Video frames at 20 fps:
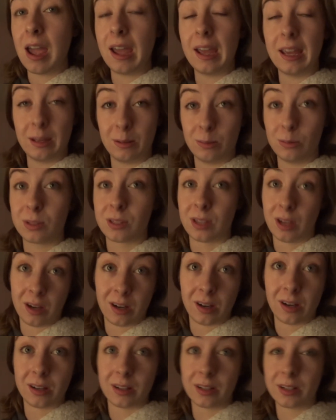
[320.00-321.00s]
it was
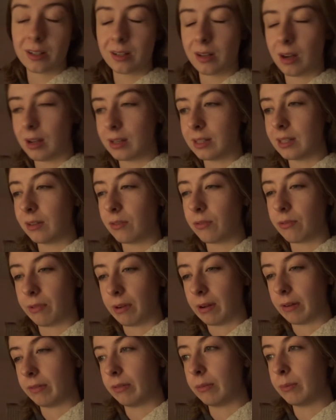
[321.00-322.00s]
hard. I did
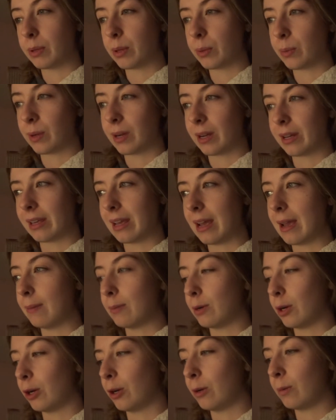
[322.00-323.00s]
faff a bit when I came
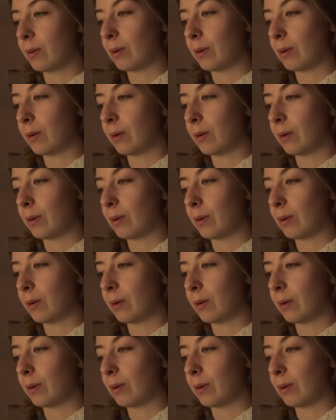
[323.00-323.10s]
home.